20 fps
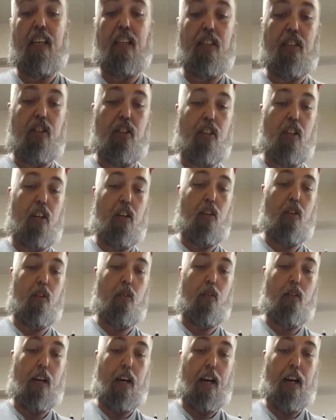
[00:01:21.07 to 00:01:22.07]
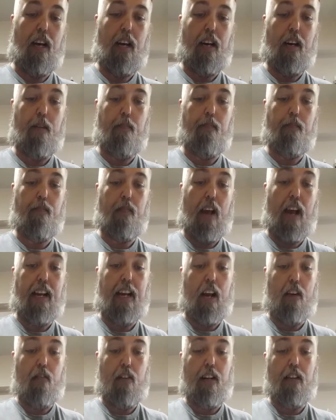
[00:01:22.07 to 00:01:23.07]
So I
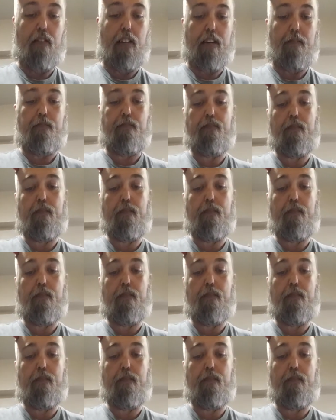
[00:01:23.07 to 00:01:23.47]
got rid of it.